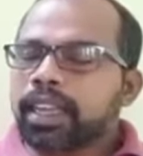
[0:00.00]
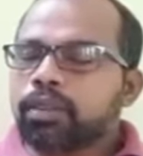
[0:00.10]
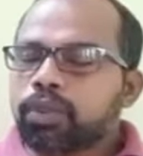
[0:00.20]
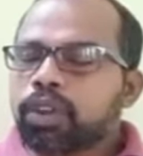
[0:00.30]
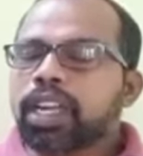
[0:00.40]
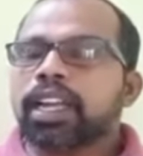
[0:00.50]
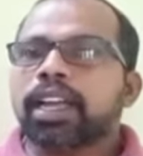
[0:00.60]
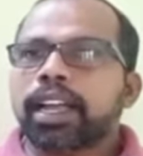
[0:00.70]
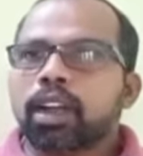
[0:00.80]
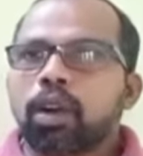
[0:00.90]
work
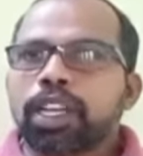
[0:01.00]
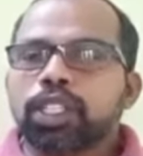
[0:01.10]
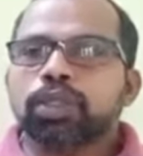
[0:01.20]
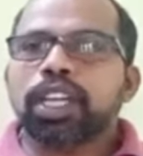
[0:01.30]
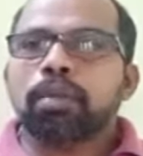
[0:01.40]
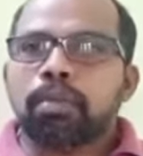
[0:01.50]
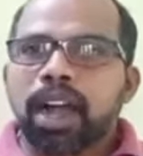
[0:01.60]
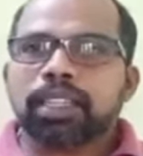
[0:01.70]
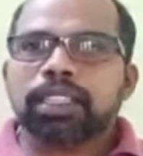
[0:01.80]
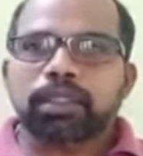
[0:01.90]
according to their
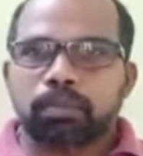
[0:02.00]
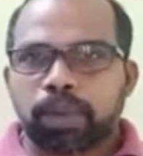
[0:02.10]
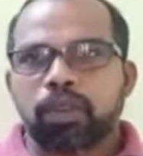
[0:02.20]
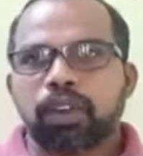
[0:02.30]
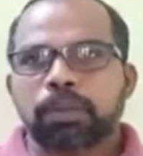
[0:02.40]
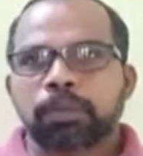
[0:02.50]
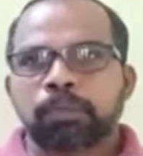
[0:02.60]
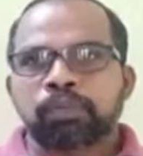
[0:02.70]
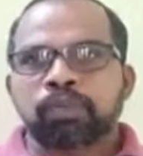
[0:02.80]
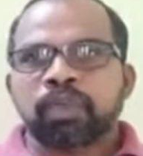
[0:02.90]
marked power.
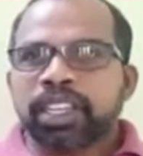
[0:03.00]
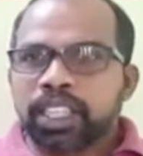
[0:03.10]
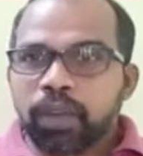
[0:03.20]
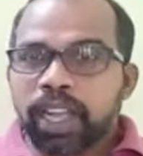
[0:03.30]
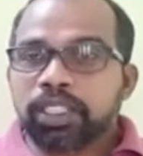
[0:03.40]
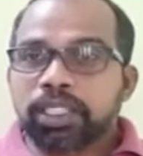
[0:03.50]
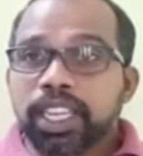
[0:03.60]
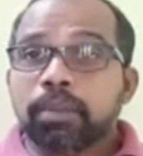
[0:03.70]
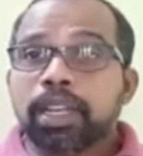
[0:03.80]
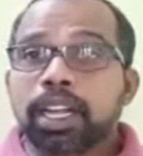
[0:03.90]
And the devices
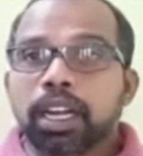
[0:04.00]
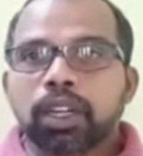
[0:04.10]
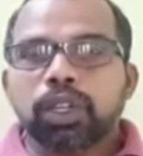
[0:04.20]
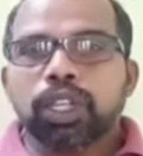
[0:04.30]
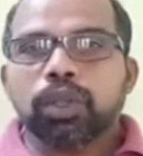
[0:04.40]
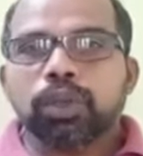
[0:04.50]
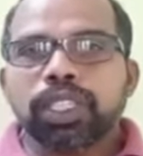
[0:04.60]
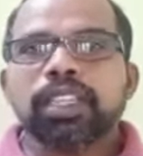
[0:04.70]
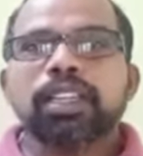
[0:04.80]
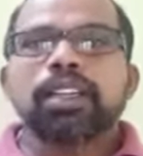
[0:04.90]
can be controlled
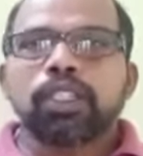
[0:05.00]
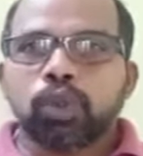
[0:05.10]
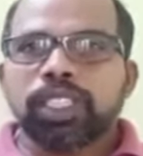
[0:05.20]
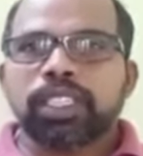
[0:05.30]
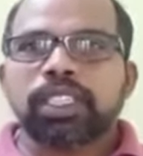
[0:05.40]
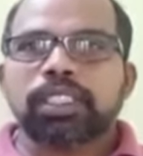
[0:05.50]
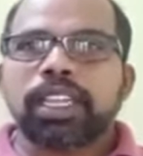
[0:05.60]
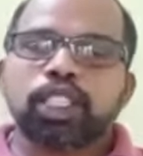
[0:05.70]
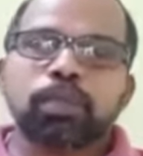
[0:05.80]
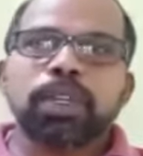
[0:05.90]
using switches
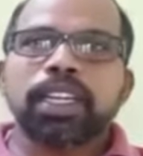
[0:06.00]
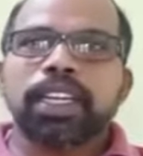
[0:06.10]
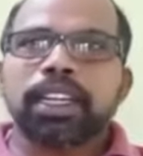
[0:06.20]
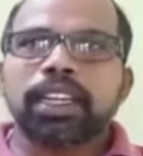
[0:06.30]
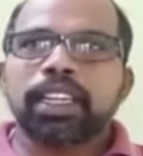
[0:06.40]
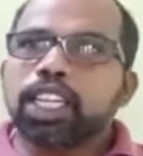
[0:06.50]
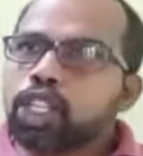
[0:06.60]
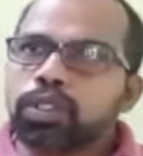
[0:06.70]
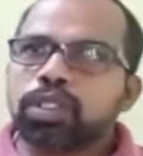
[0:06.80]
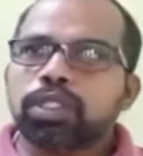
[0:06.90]
as per need.
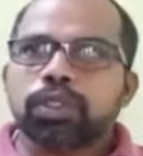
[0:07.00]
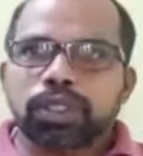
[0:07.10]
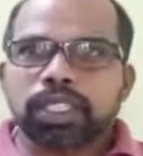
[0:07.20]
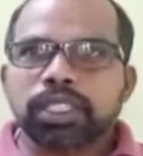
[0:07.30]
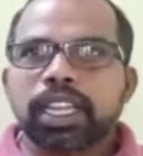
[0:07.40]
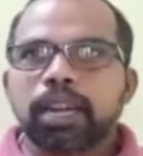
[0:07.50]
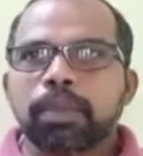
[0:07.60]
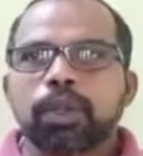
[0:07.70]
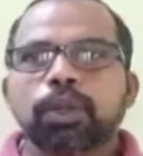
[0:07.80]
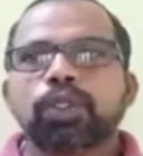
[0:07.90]
Individual switches can be
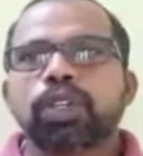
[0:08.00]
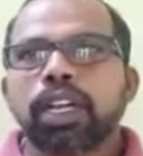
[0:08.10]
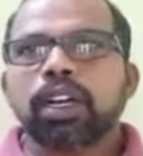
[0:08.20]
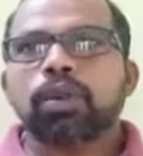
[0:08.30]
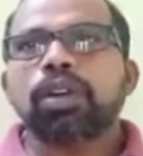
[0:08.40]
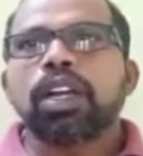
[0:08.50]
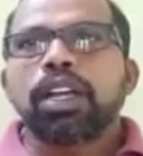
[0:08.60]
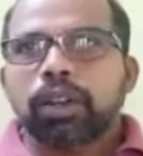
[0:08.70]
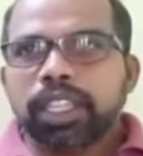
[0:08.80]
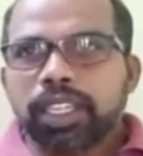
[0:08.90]
used to control
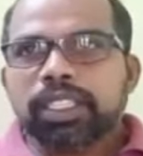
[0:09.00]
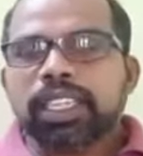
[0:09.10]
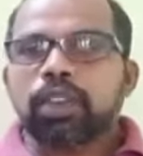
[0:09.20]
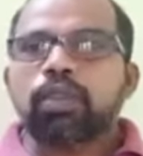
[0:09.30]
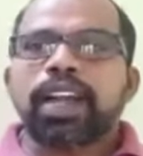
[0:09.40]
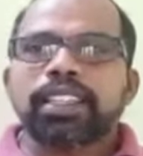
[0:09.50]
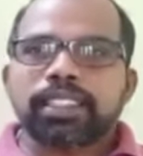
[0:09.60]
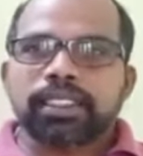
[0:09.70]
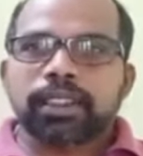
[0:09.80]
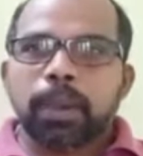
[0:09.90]
each devices.